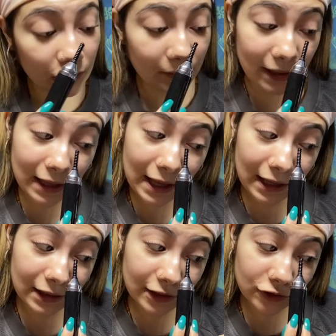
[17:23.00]
my
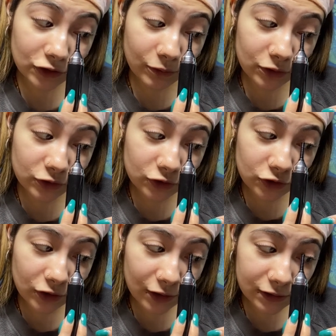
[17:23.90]
eyelashes with
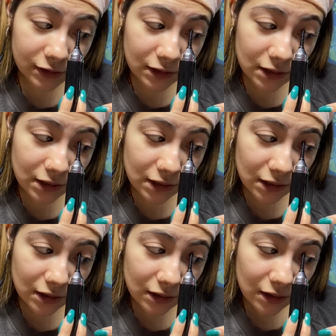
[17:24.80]
just
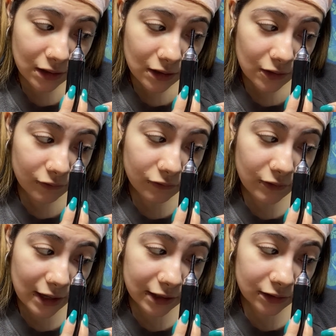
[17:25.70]
the
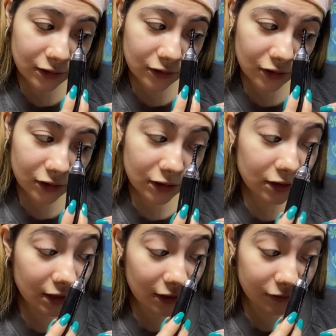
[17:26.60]
regular curler
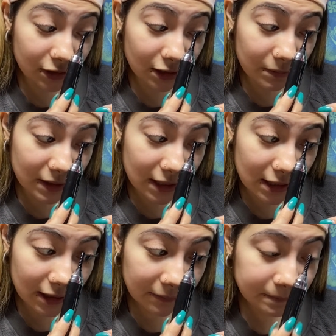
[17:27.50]
that I used at the
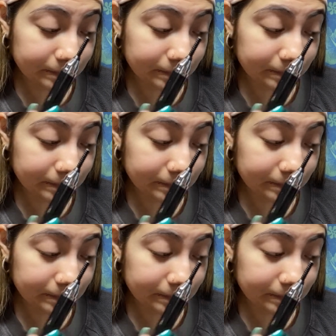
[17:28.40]
beginning,